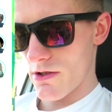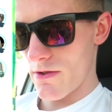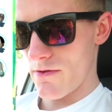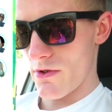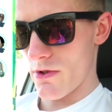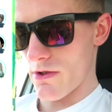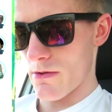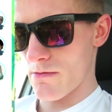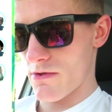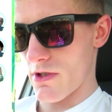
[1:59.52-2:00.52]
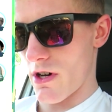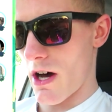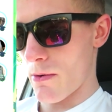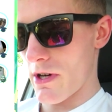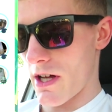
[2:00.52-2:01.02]
good few of them, so
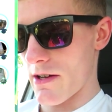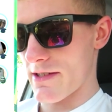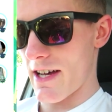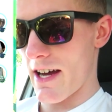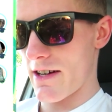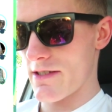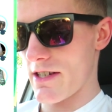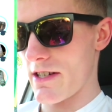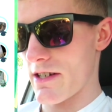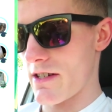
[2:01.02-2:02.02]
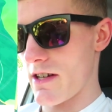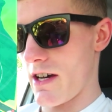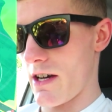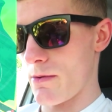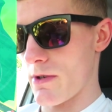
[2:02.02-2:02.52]
I will. I guarantee it. I